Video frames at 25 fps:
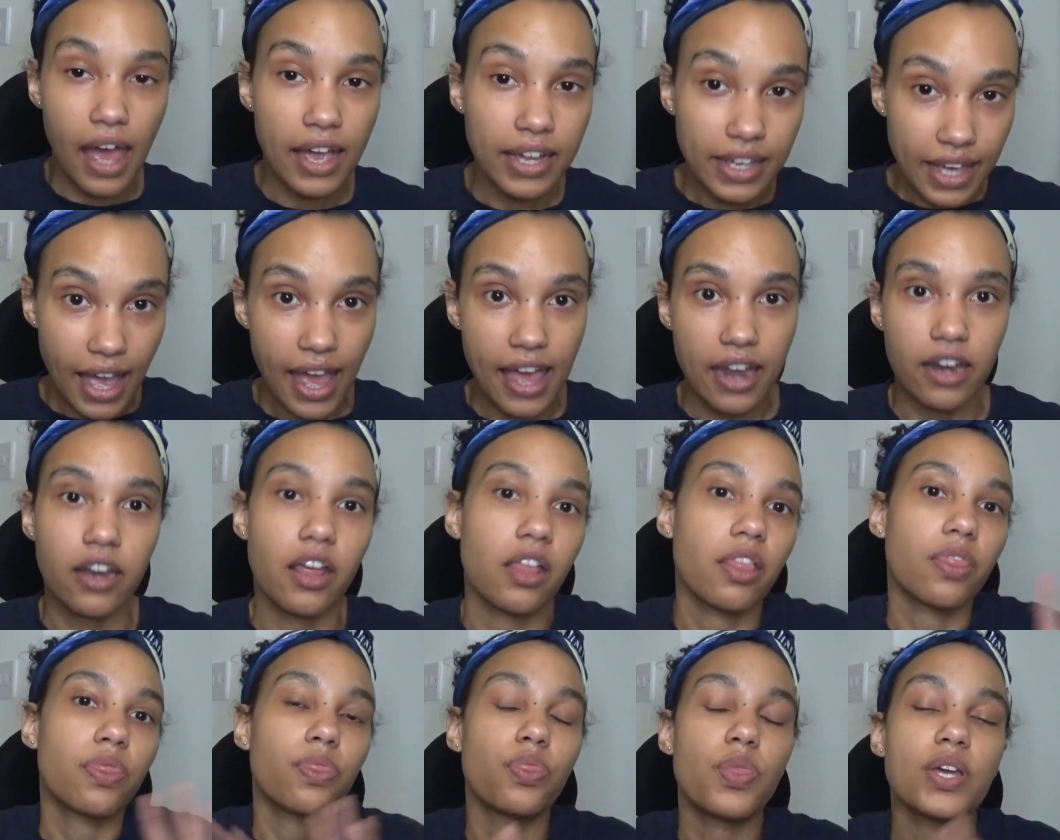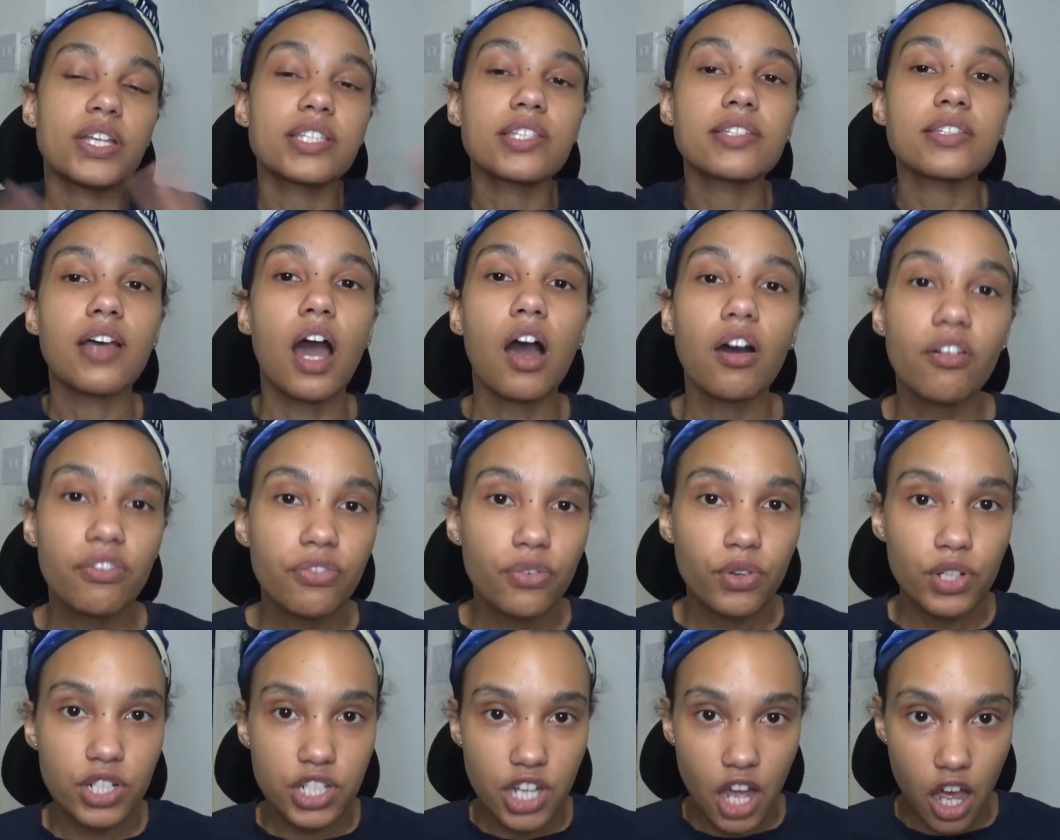Again, this is up
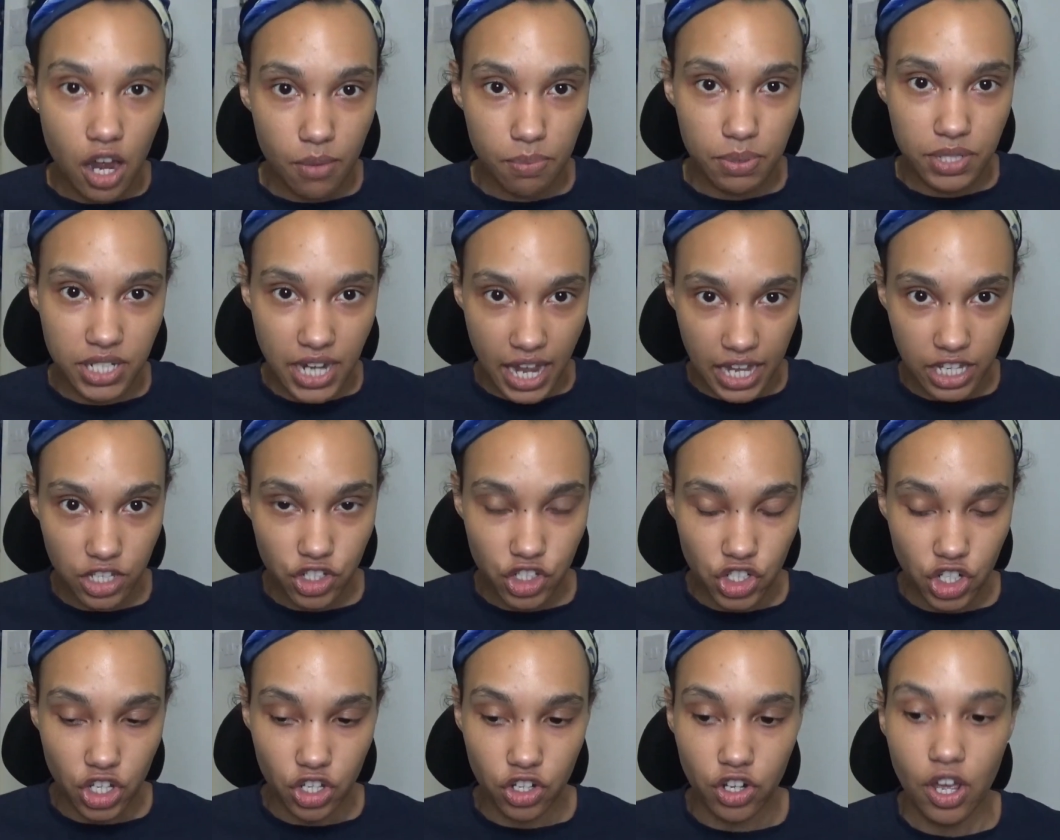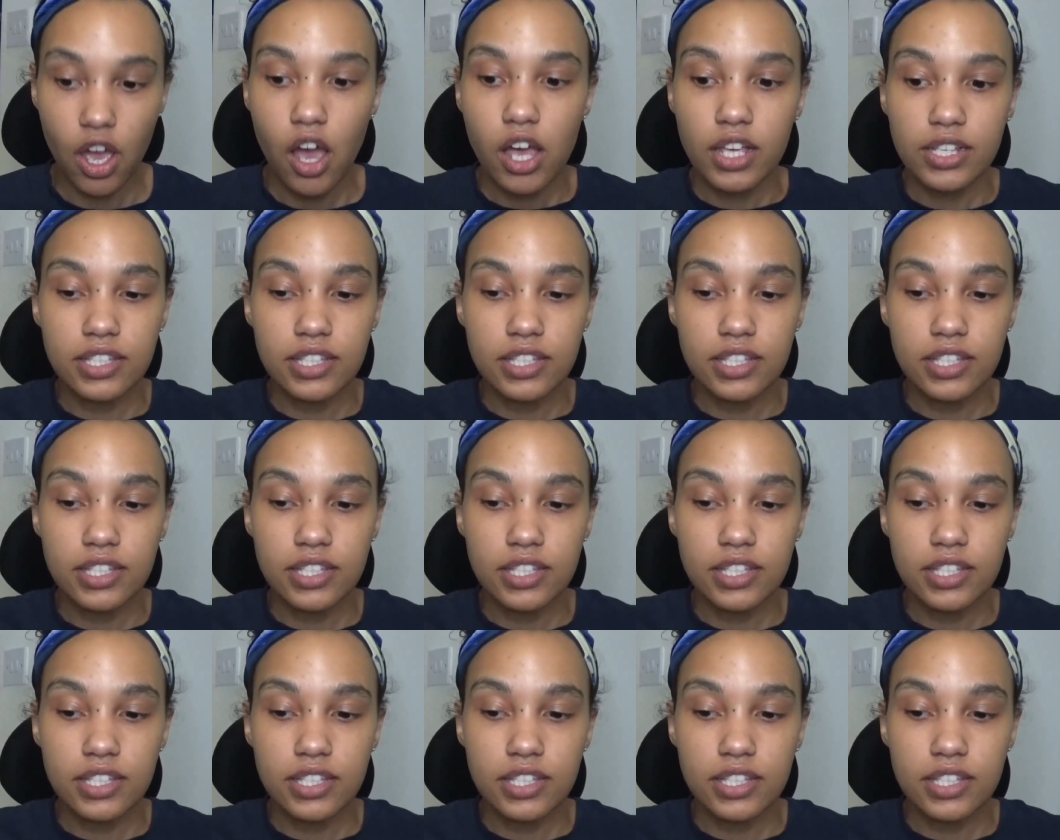for interpretation.